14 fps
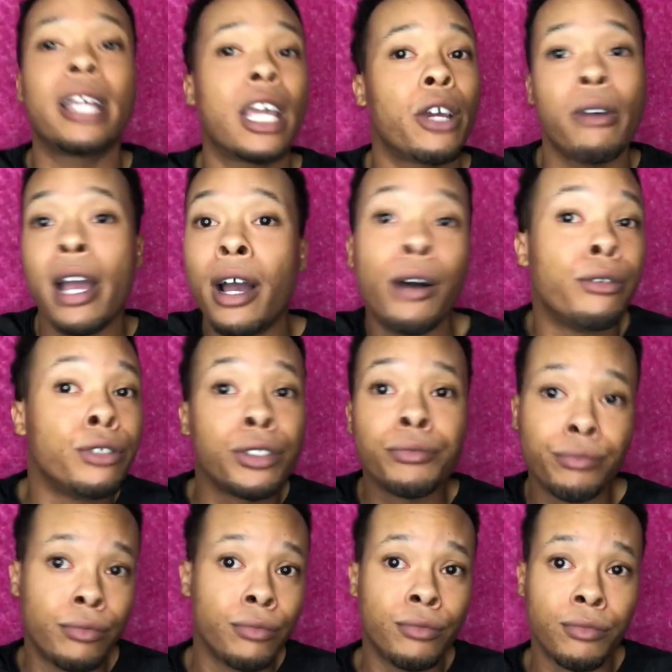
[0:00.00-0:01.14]
get crowned.
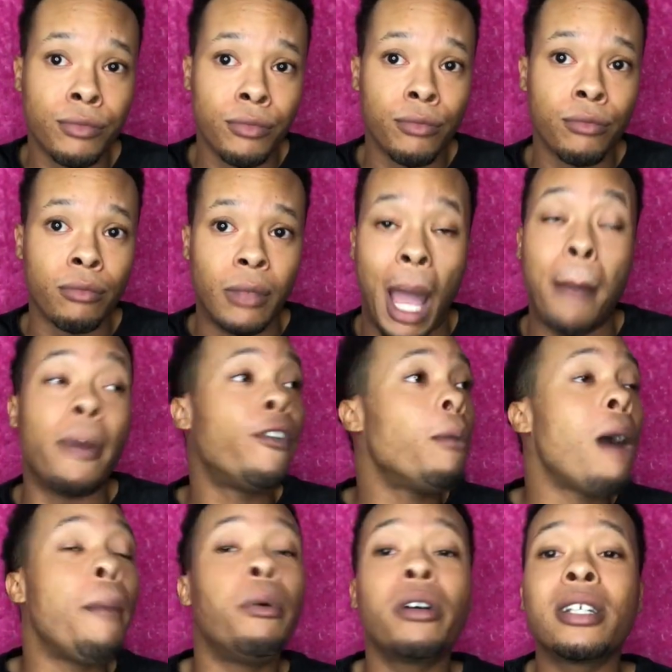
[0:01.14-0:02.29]
And before
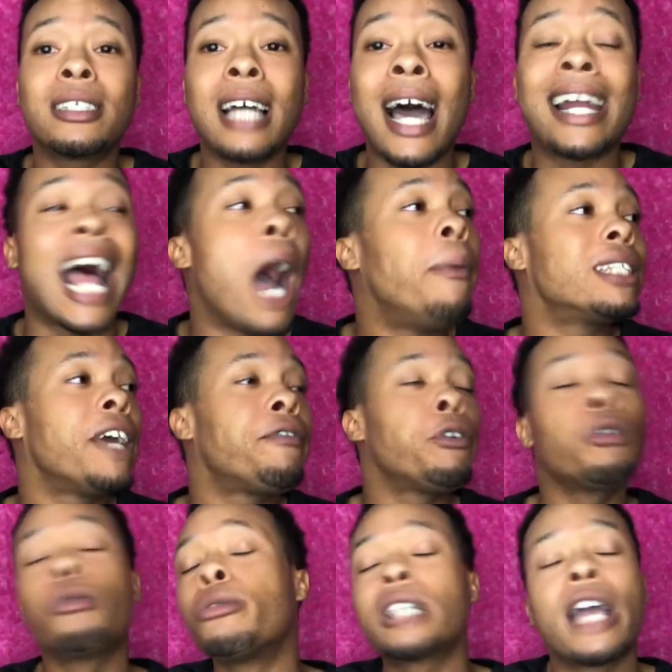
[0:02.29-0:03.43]
my brothers died, I was at
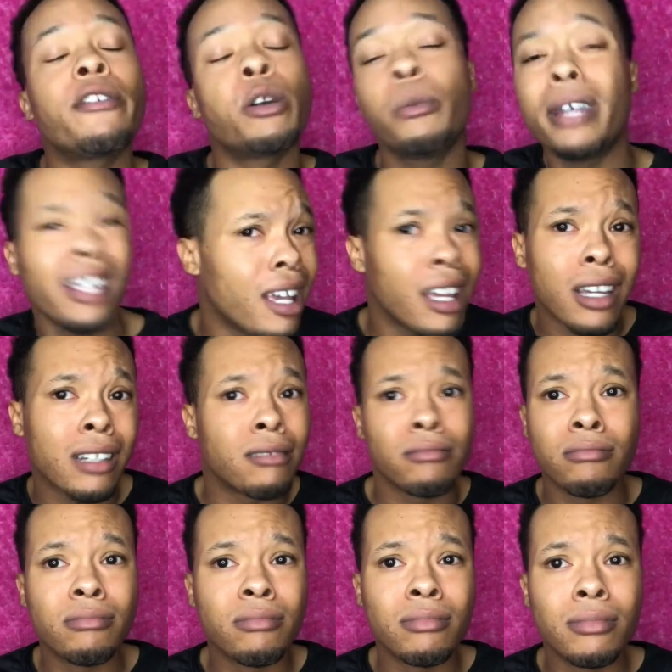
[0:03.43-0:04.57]
funerals every weekend.
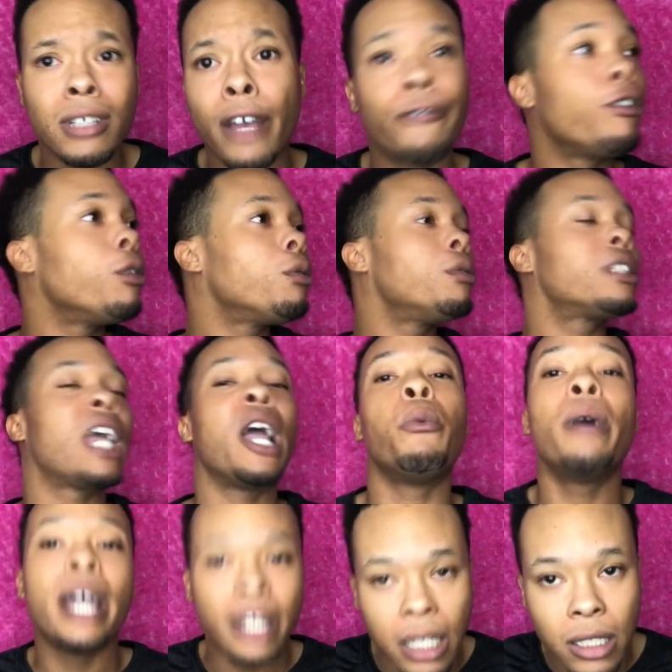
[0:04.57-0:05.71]
Funerals and
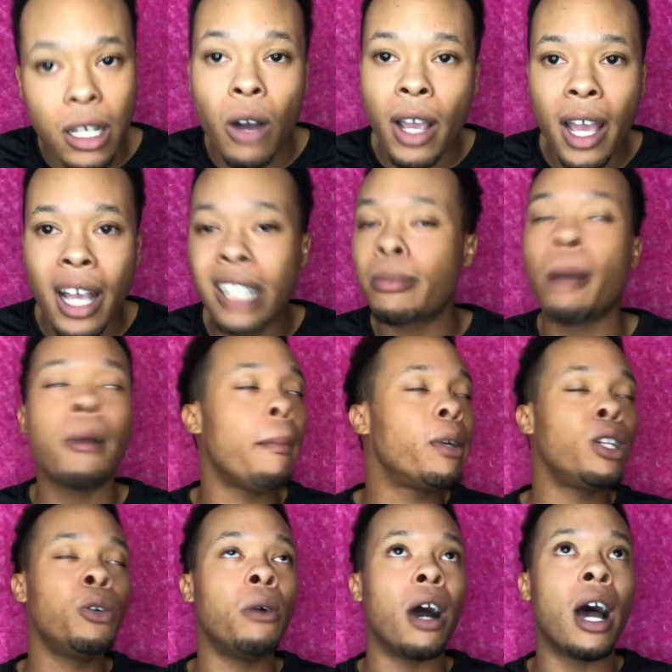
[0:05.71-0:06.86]
weddings, okay? Because my mama
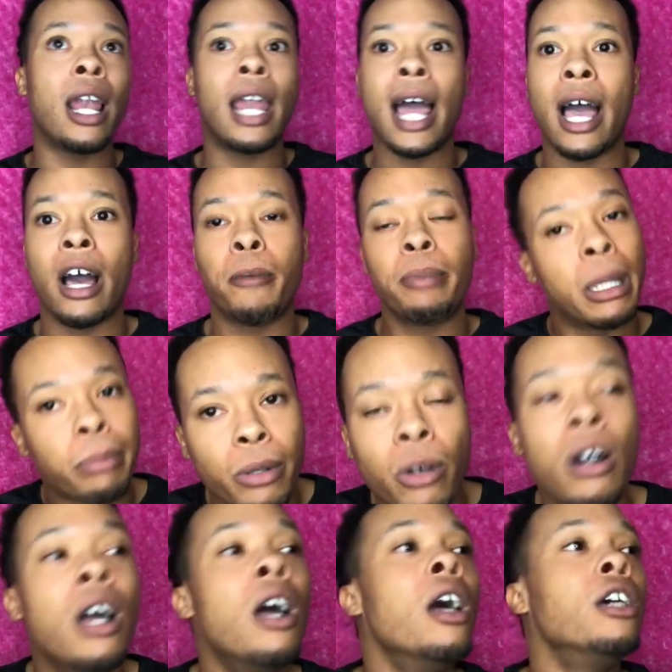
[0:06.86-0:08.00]
knew a lot of people.
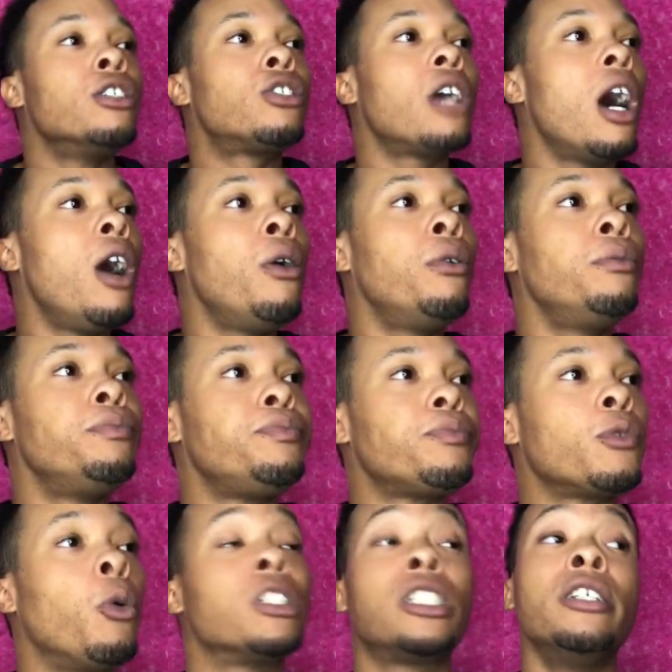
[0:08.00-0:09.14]
So,
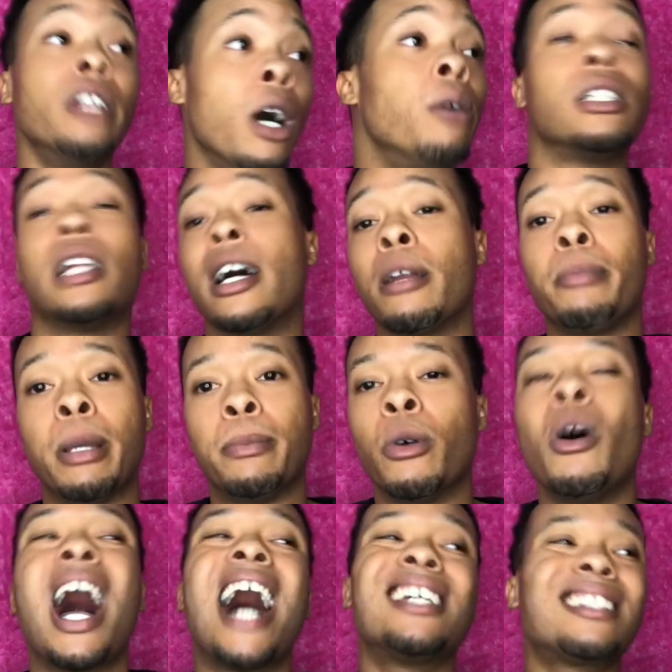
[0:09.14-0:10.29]
well, she knows a lot of people.
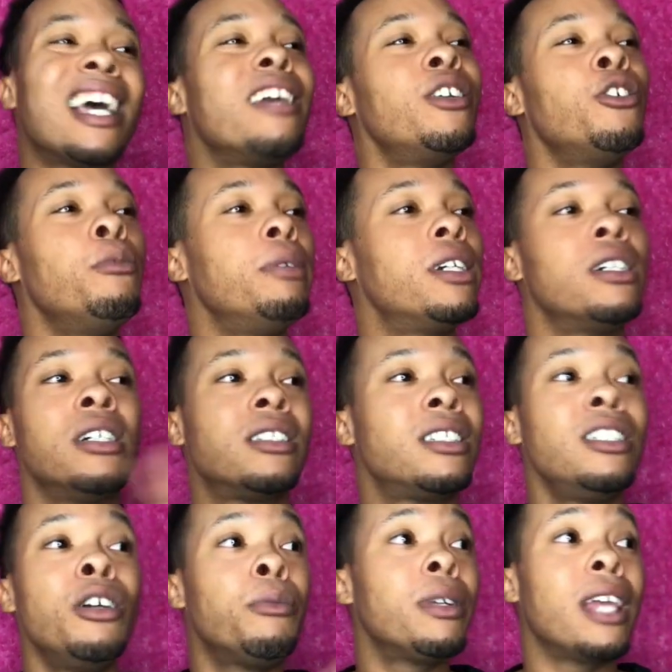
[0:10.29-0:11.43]
I say knew because she
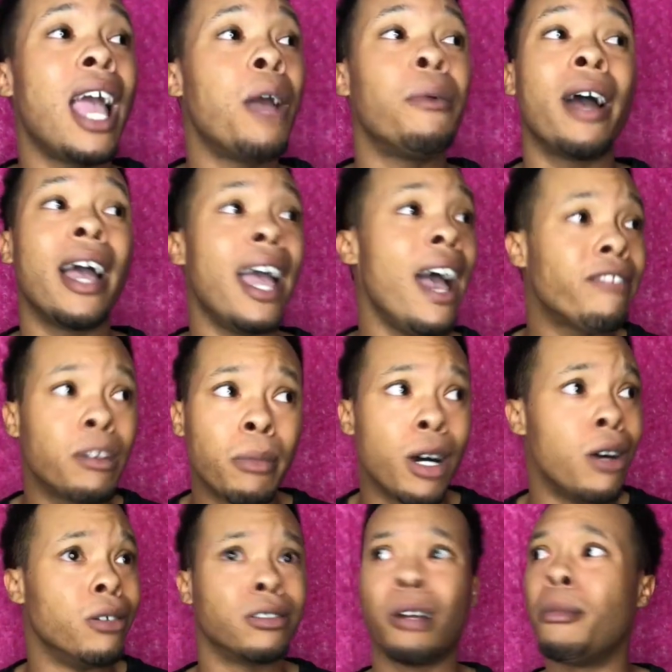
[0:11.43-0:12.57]
don't really hang with half them
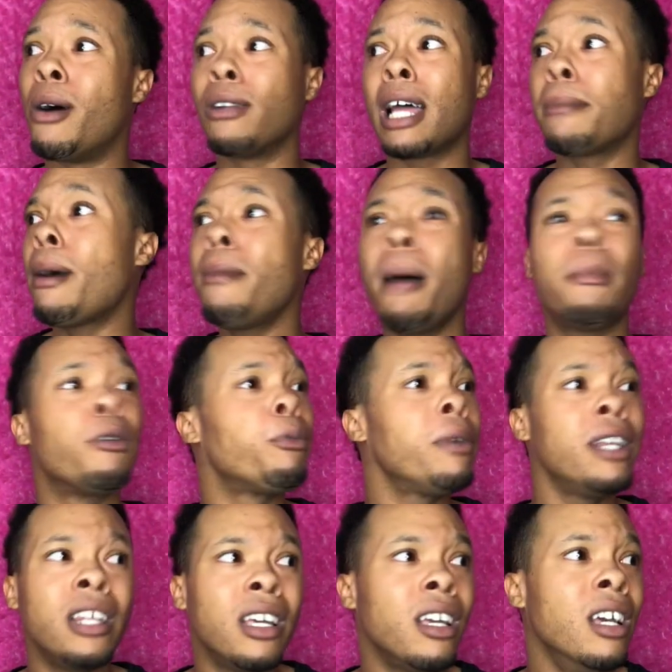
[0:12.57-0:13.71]
hoes no more. Like, my mama
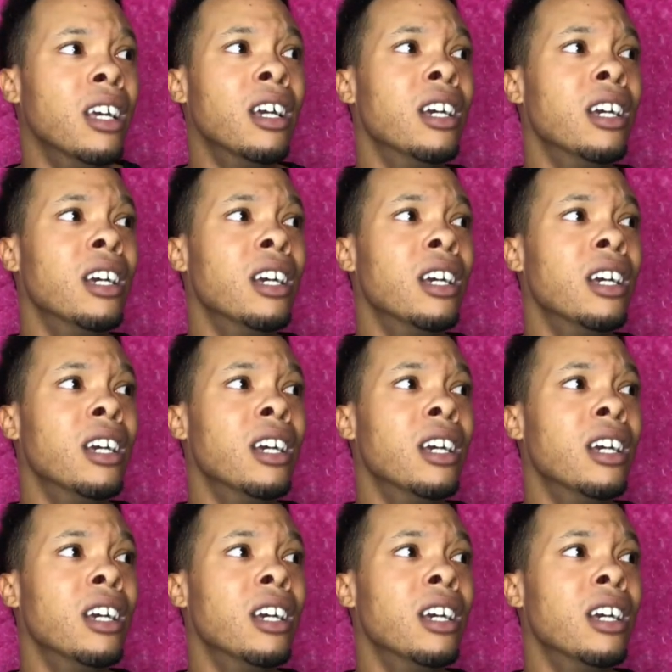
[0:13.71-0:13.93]
really,